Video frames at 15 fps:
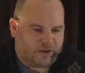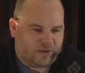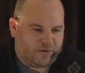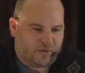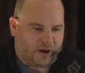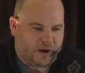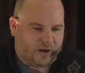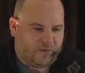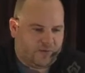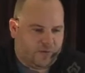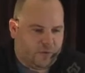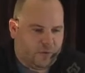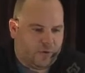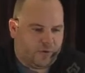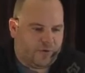created
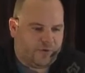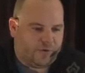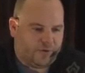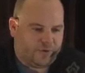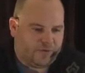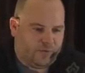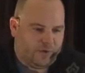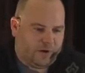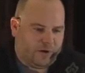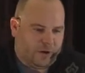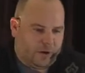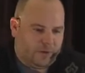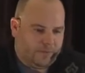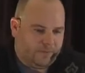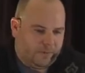for the first
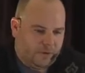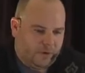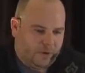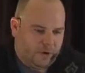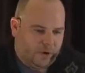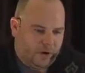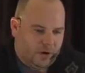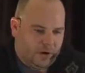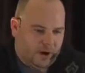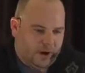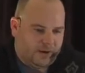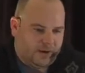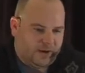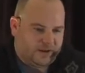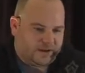window,
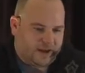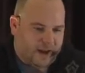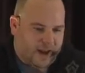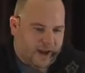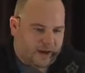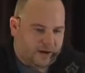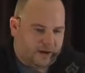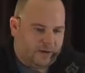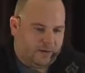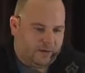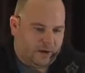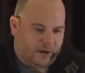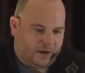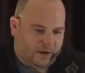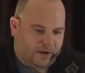and then it's added,
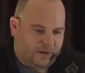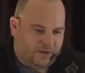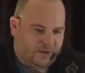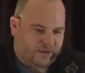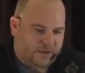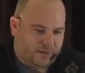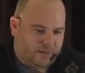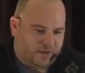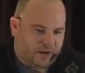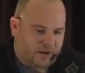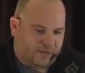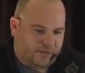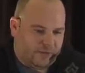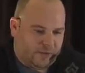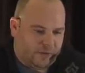and they do the same thing
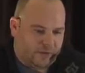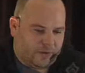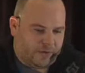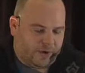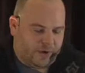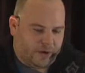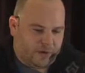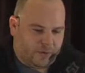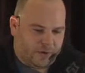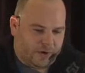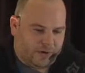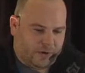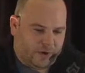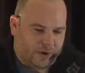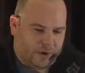for the other
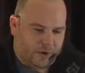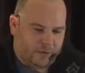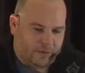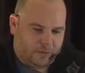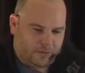window here.